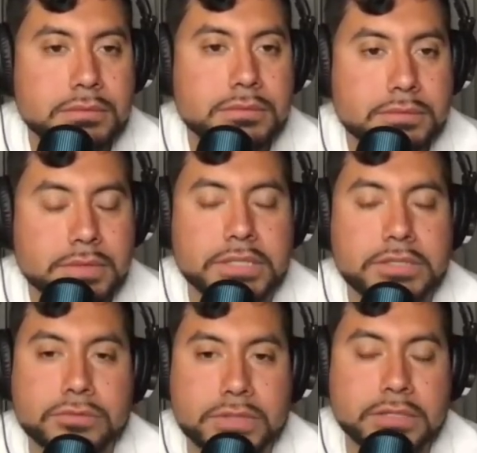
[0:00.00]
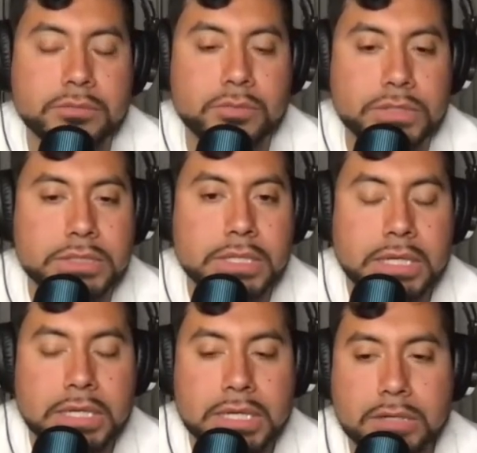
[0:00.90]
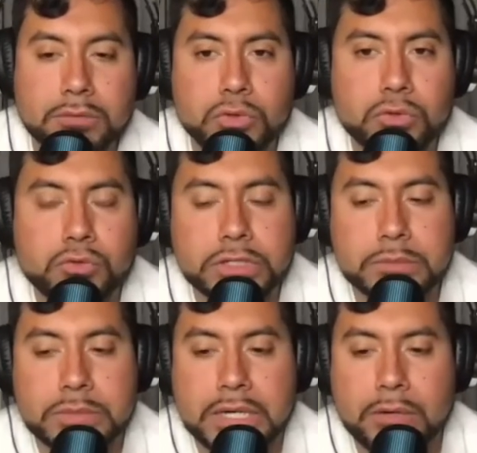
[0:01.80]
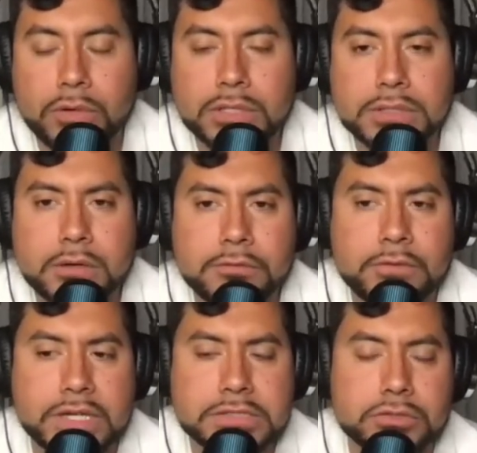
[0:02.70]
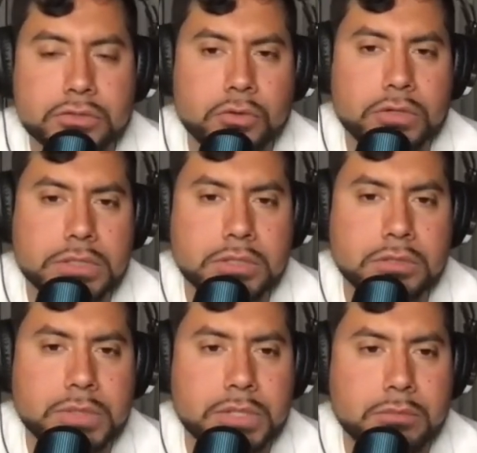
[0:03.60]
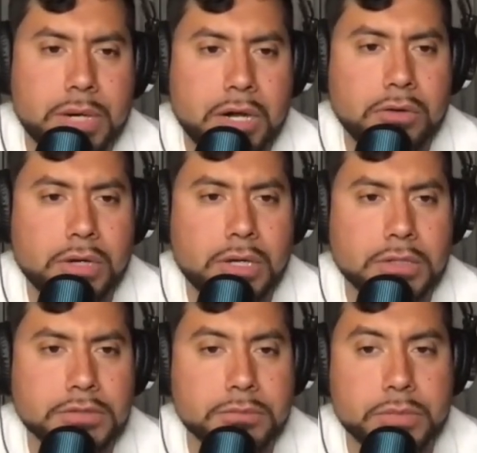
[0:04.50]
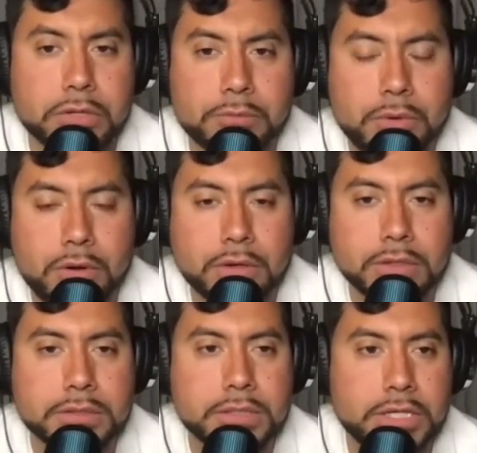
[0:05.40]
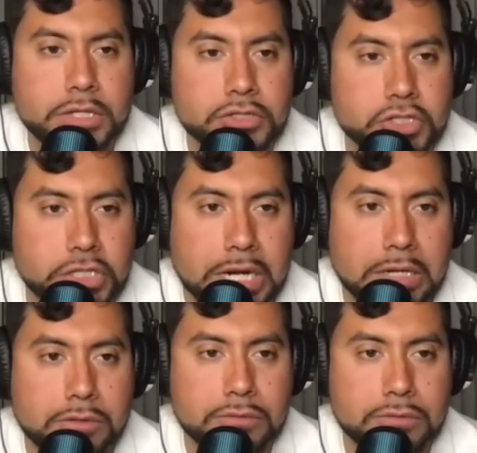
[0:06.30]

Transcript: Thank you, brother. And real quick, man, I want our fans to know a little bit about the beer pong Chicago.